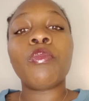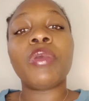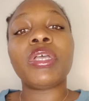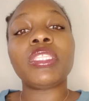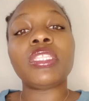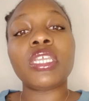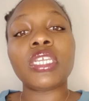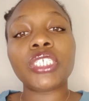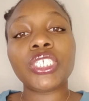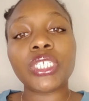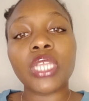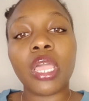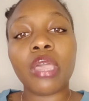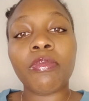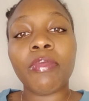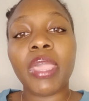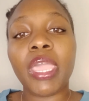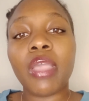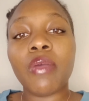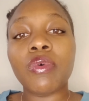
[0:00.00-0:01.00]
But this
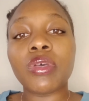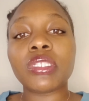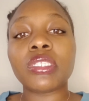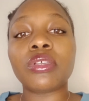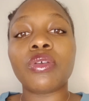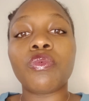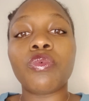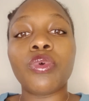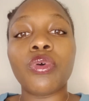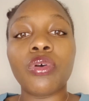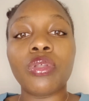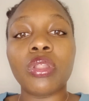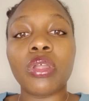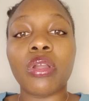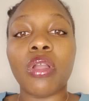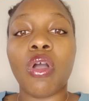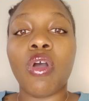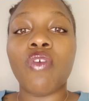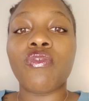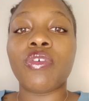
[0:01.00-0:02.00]
young man was the
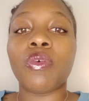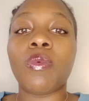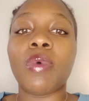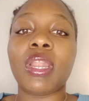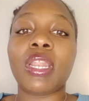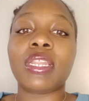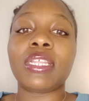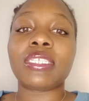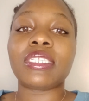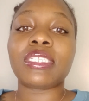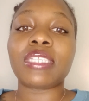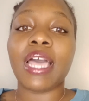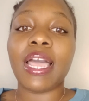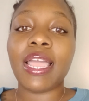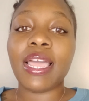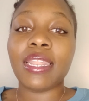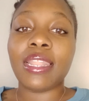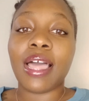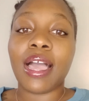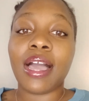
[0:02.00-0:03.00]
ruler over one of the
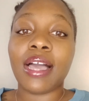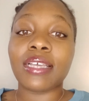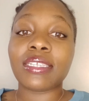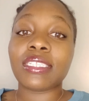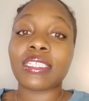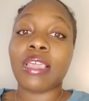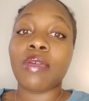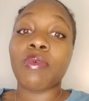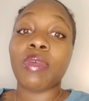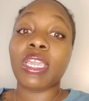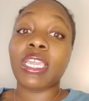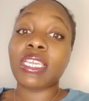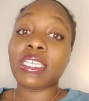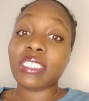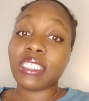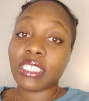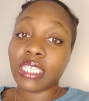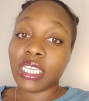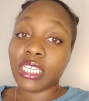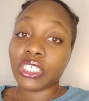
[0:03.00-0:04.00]
synagogues, and when he
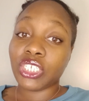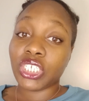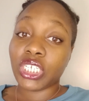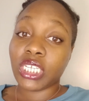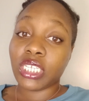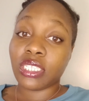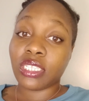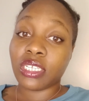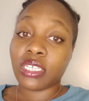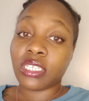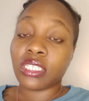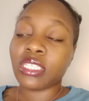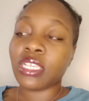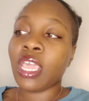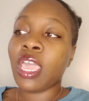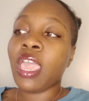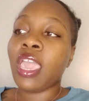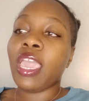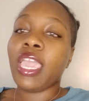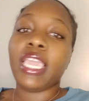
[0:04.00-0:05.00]
seen Jesus,
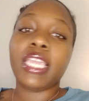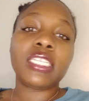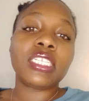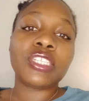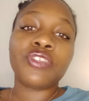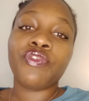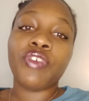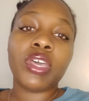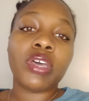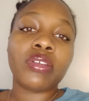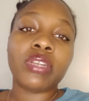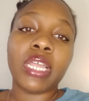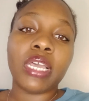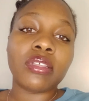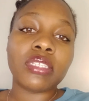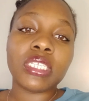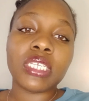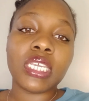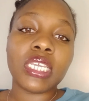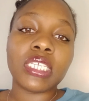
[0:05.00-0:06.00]
he just fell
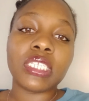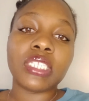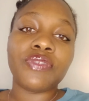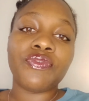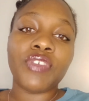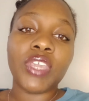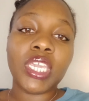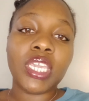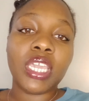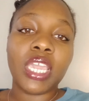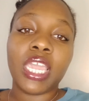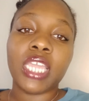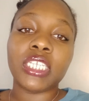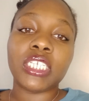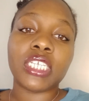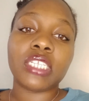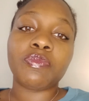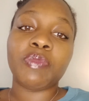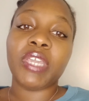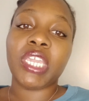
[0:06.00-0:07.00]
down to his feet and just